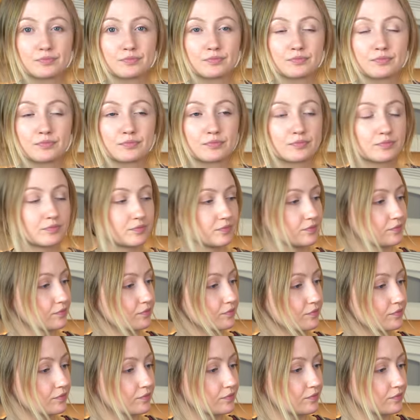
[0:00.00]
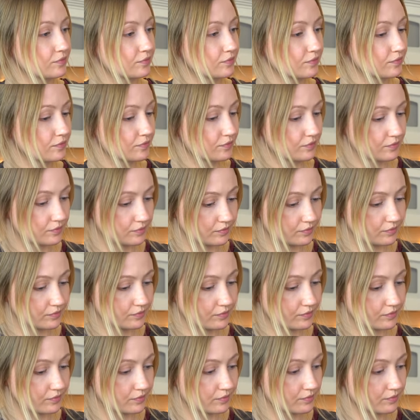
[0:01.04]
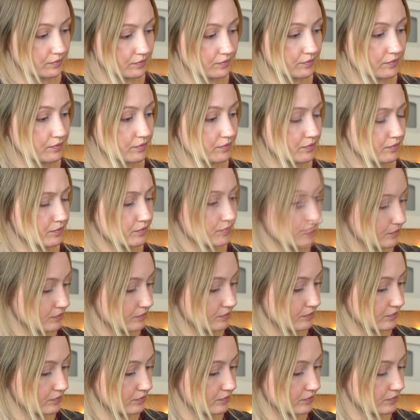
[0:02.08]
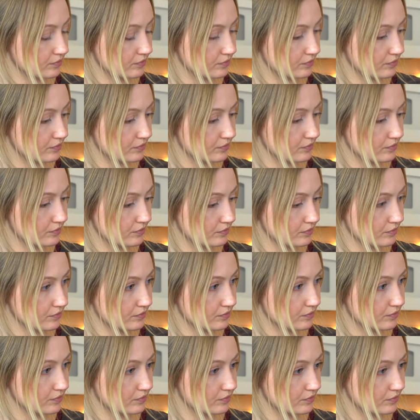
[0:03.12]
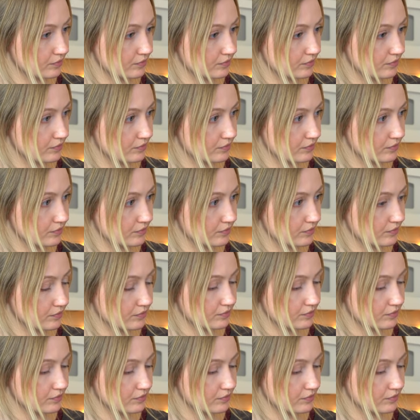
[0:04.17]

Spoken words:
No words are spoken by the person on screen.